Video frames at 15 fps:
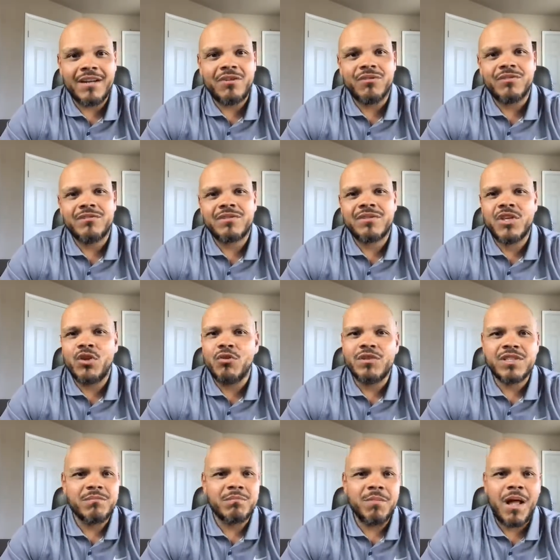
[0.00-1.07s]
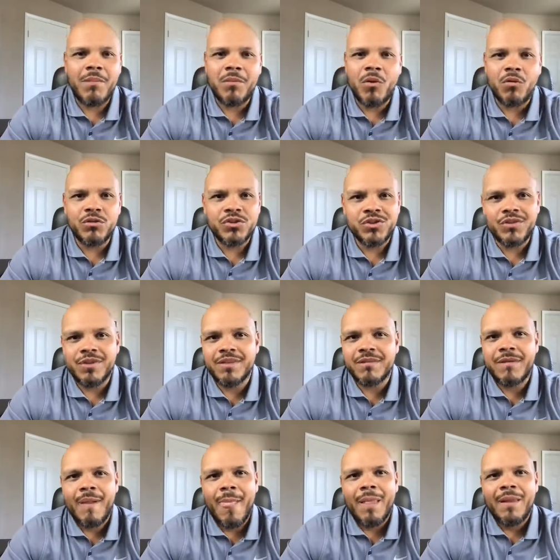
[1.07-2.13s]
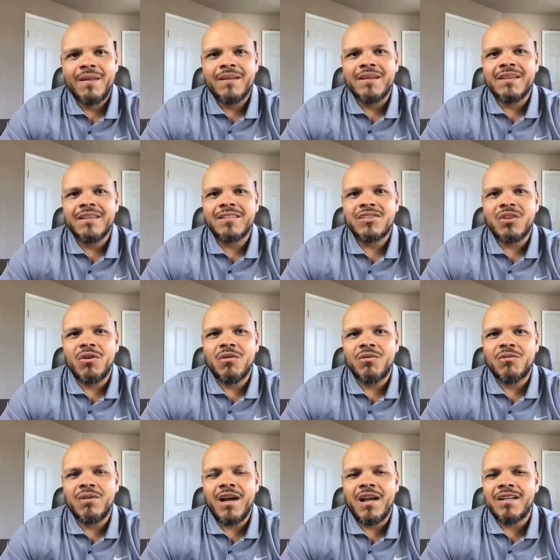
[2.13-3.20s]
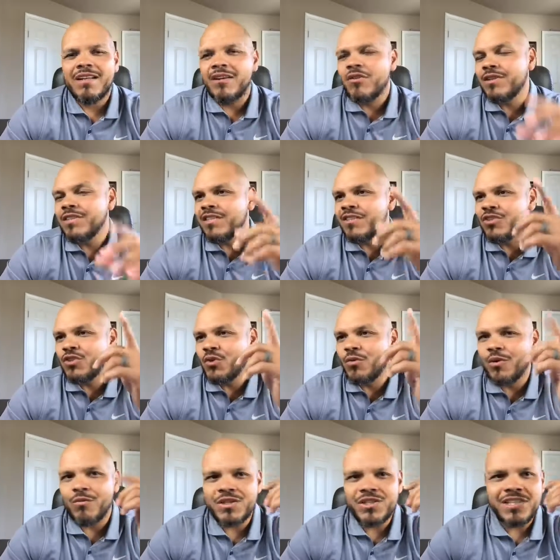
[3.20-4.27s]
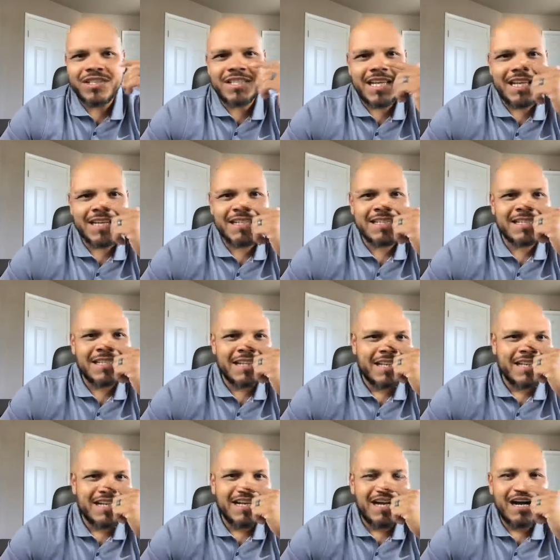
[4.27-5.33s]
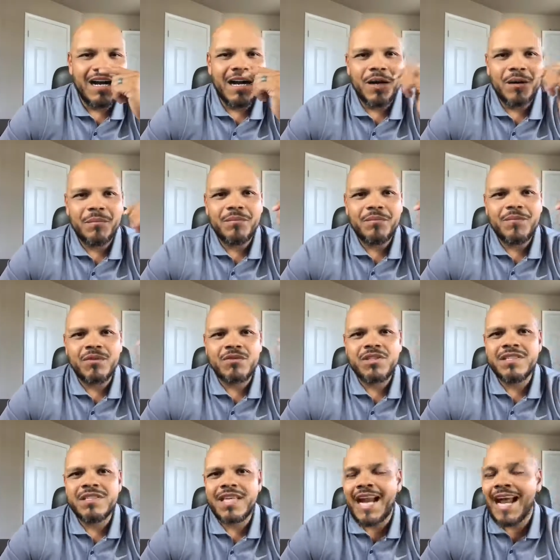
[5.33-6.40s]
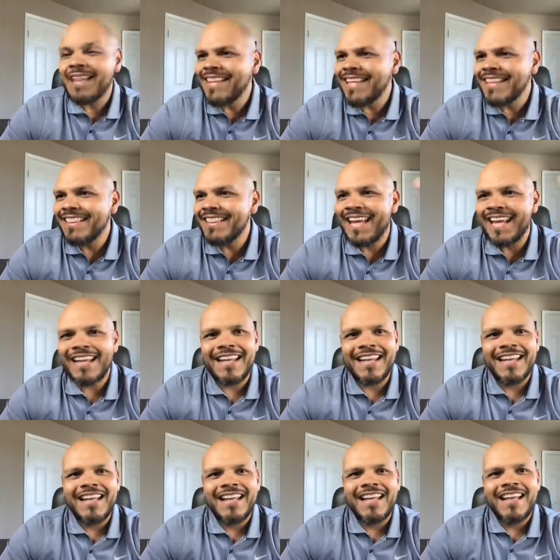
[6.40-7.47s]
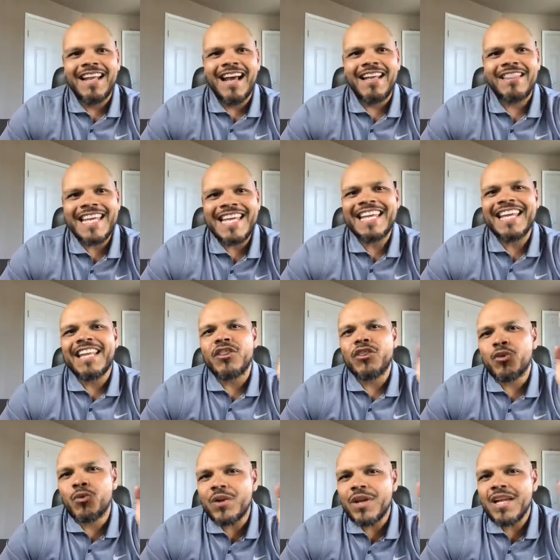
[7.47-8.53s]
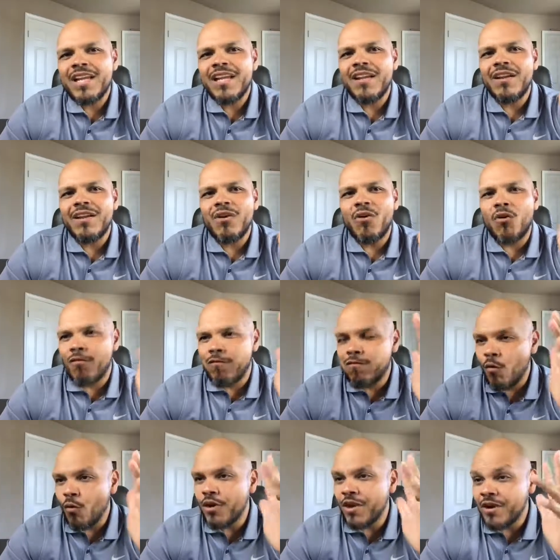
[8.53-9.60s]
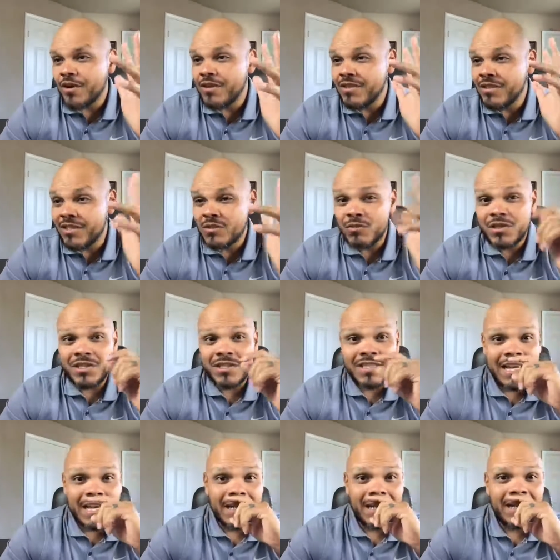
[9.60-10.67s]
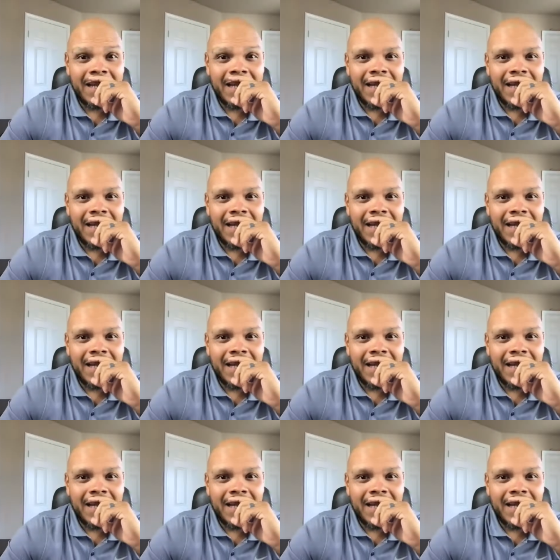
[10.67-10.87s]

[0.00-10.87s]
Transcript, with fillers: Who's huge in pop culture and and so uh, Kristen Stewart, what she said is, um, you know, she said, I think that I think in three or four years, this is what she said.